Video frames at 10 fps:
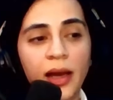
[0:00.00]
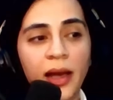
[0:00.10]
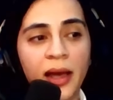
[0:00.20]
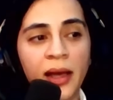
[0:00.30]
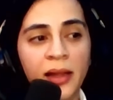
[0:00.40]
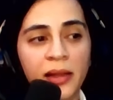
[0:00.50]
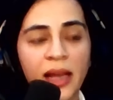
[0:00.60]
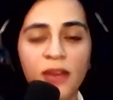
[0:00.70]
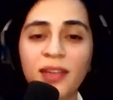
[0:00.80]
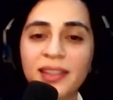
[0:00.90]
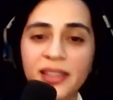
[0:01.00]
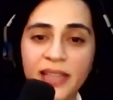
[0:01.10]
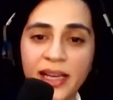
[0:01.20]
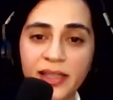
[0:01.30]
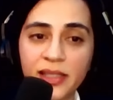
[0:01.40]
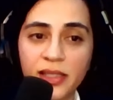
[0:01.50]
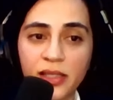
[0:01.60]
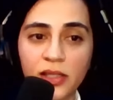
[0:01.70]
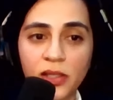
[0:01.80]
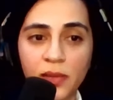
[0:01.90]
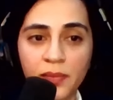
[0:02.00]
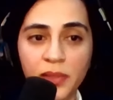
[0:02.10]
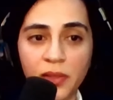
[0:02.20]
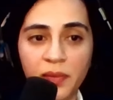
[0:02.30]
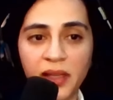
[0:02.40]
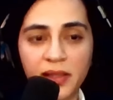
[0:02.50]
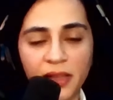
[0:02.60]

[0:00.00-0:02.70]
and kind of like detect some things.